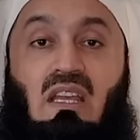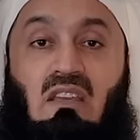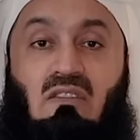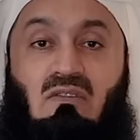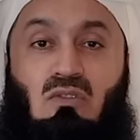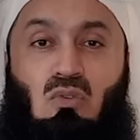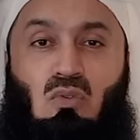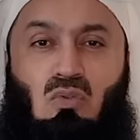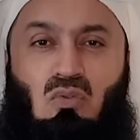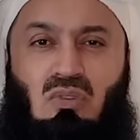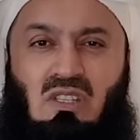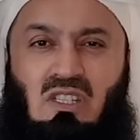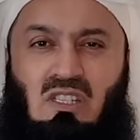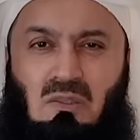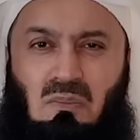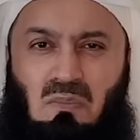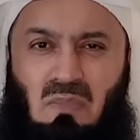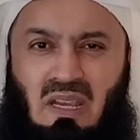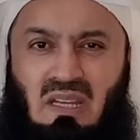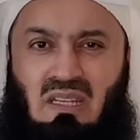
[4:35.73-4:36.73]
If you
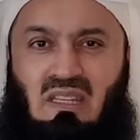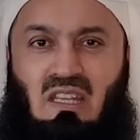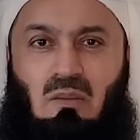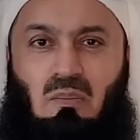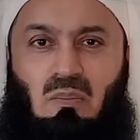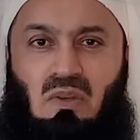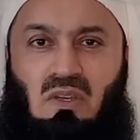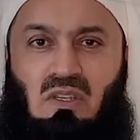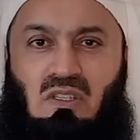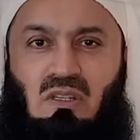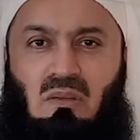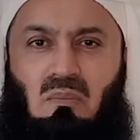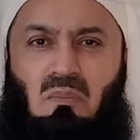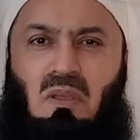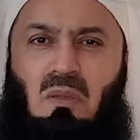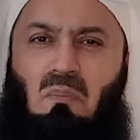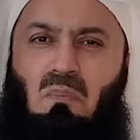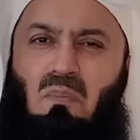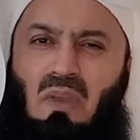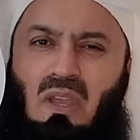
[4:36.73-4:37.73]
respect that person,
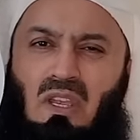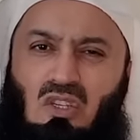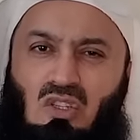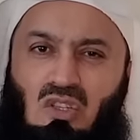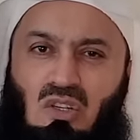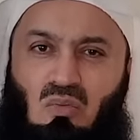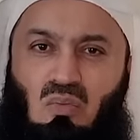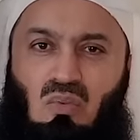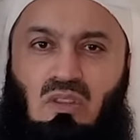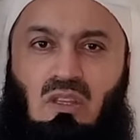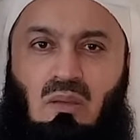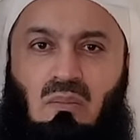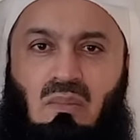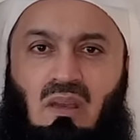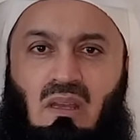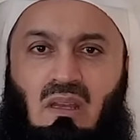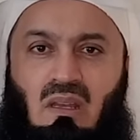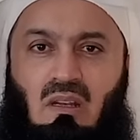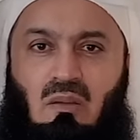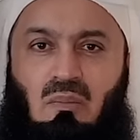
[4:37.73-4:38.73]
be patient with them
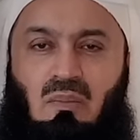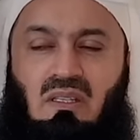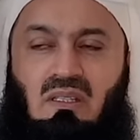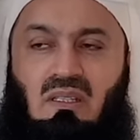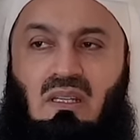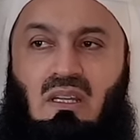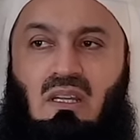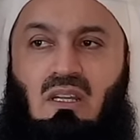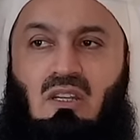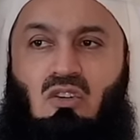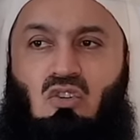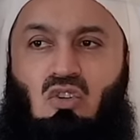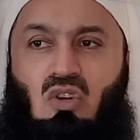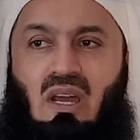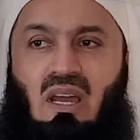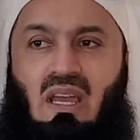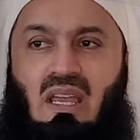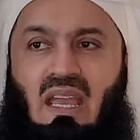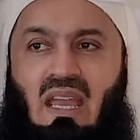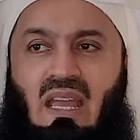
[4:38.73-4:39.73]
a little bit.
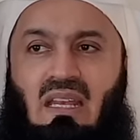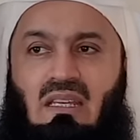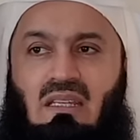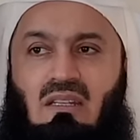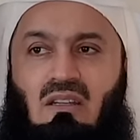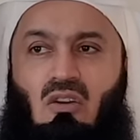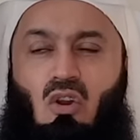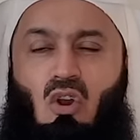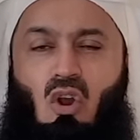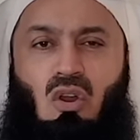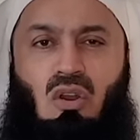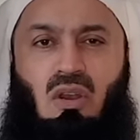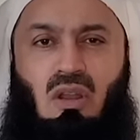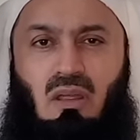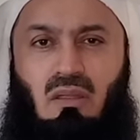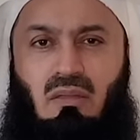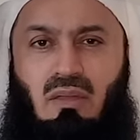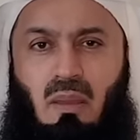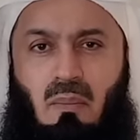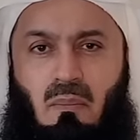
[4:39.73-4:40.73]
Try and
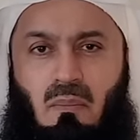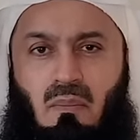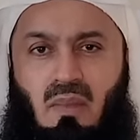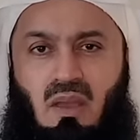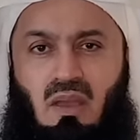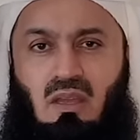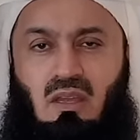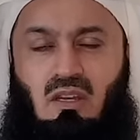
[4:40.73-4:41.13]
honor them.